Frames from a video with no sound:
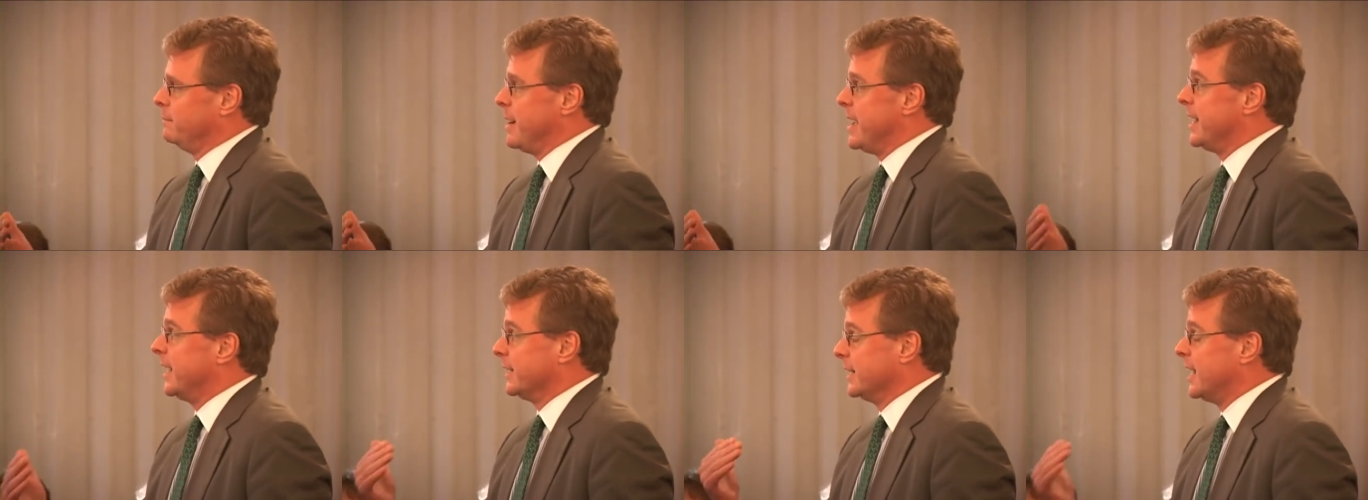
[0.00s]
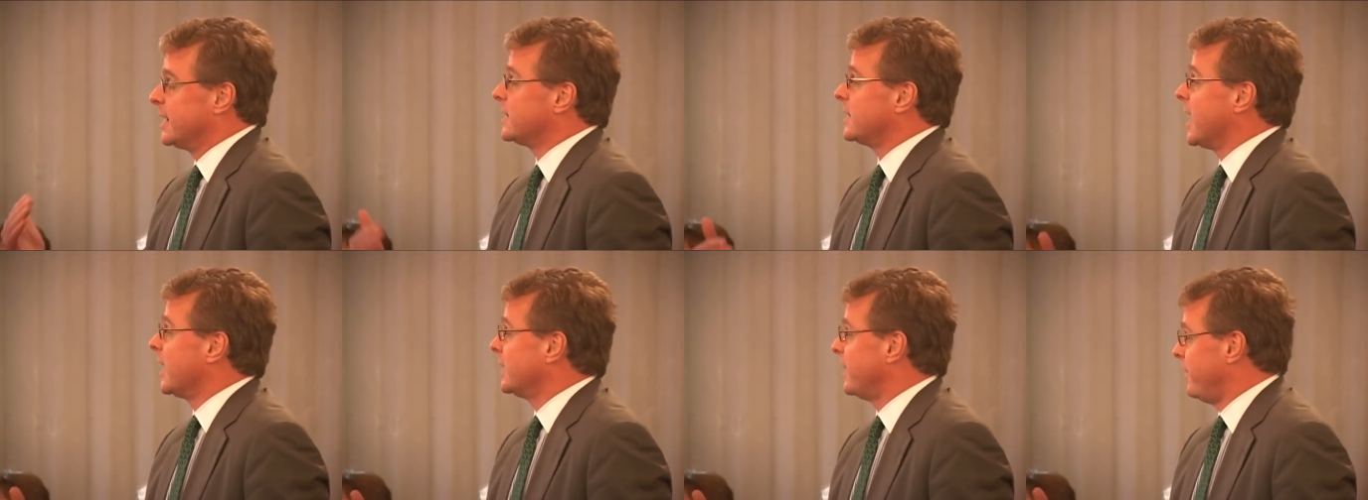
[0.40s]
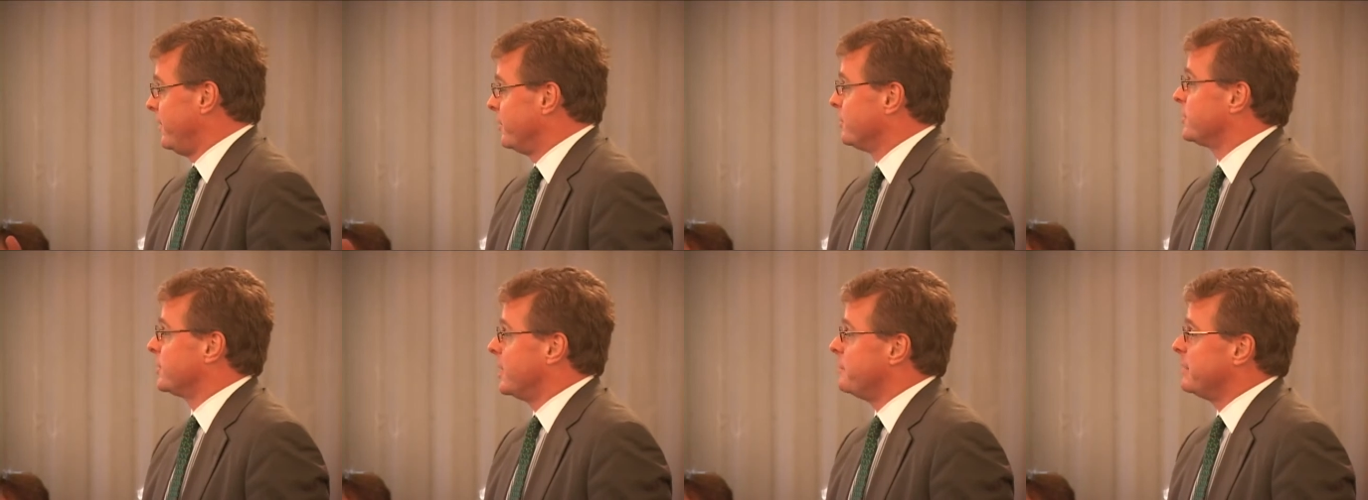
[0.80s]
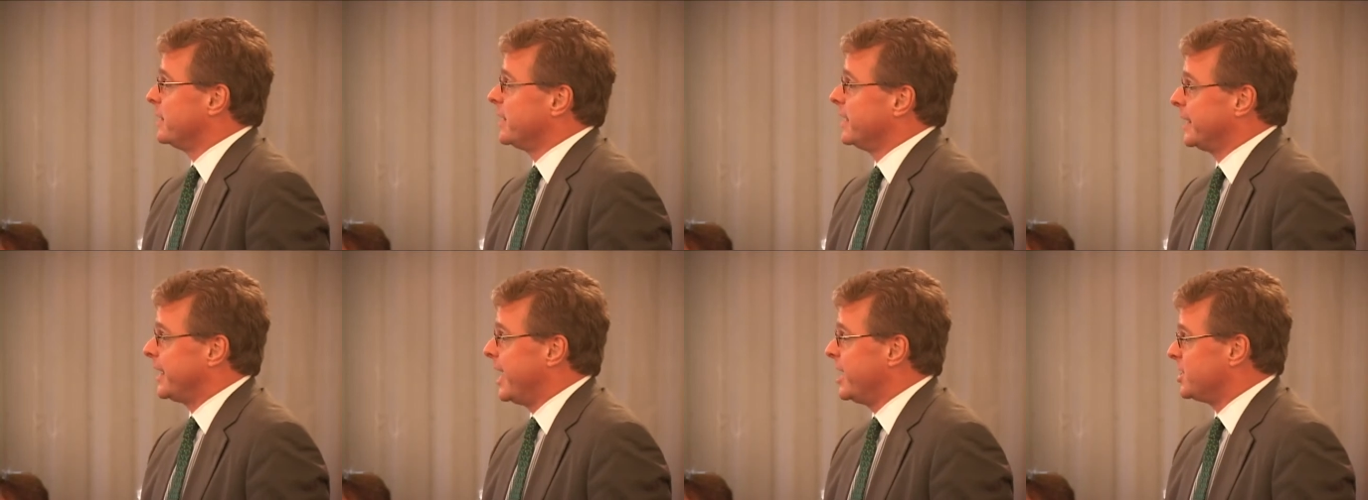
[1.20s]
made it less likely there's going to be
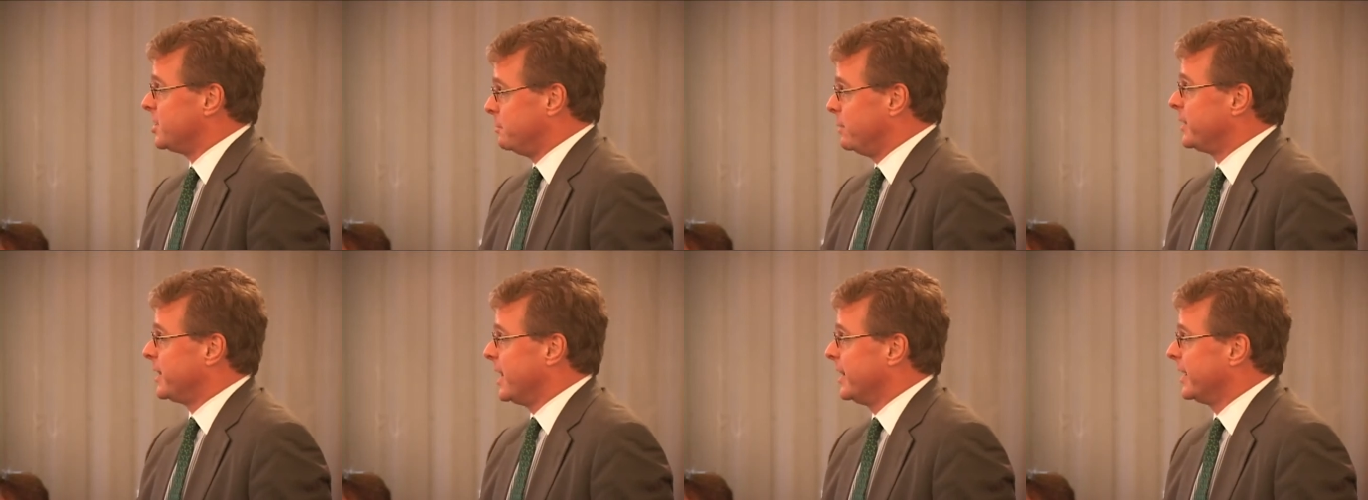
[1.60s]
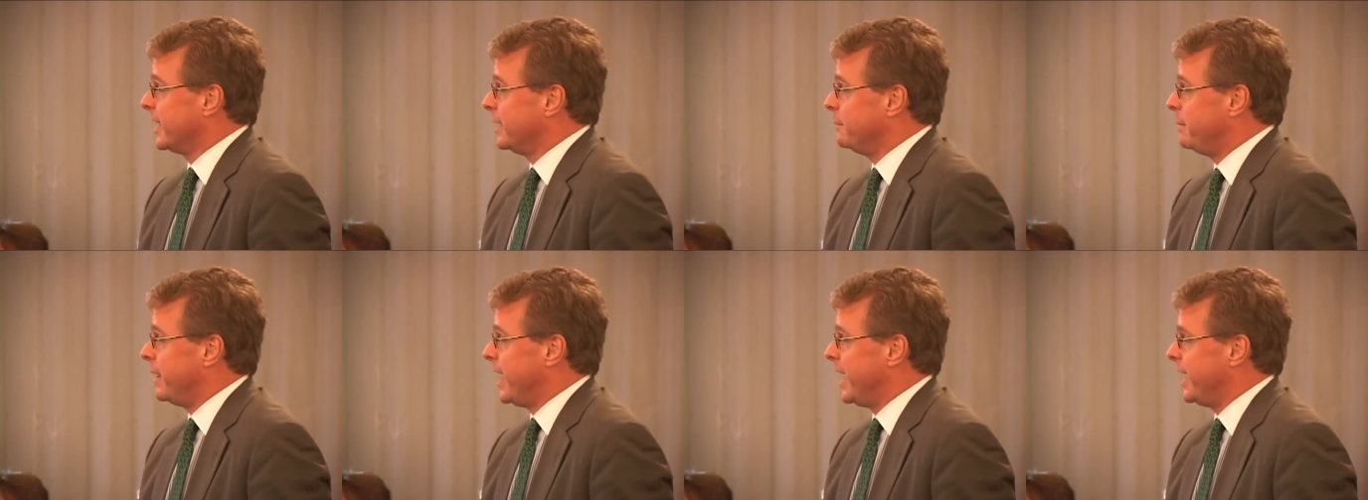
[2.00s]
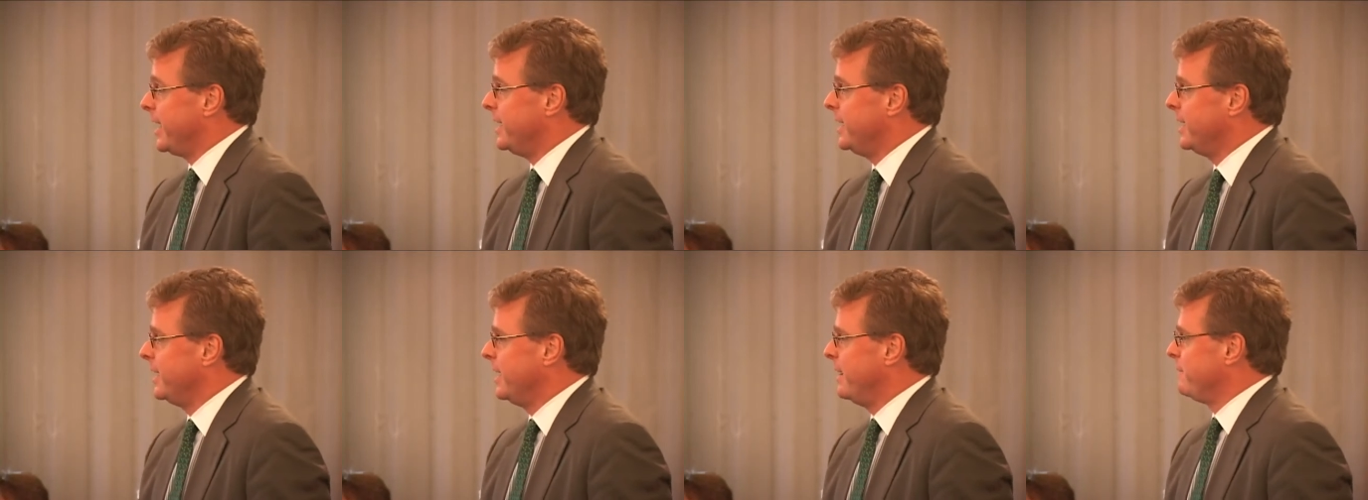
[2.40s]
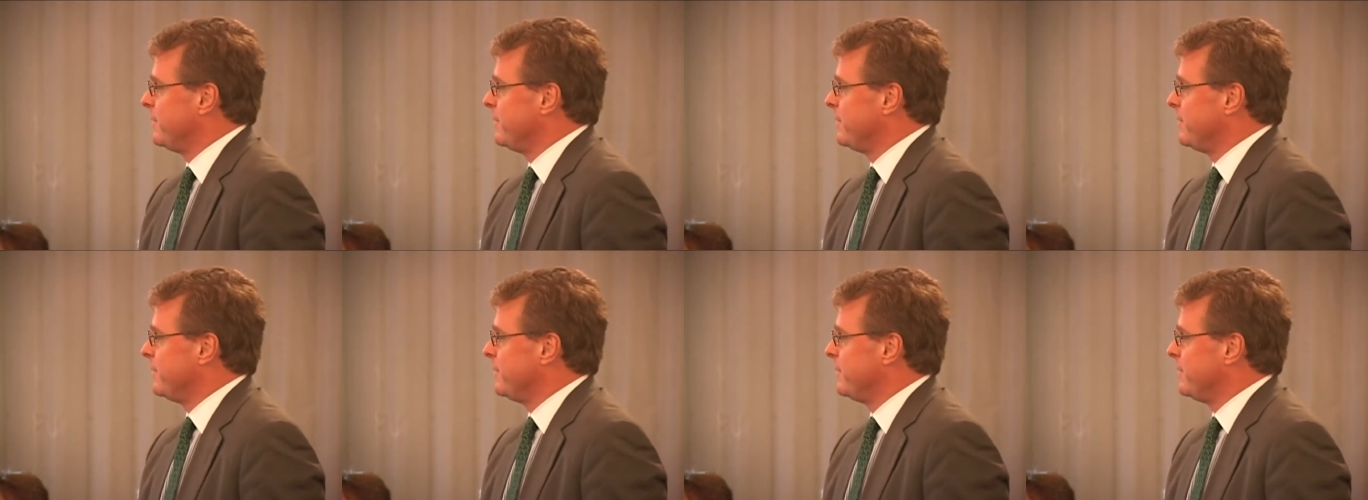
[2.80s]
litigation with Elliott Bay?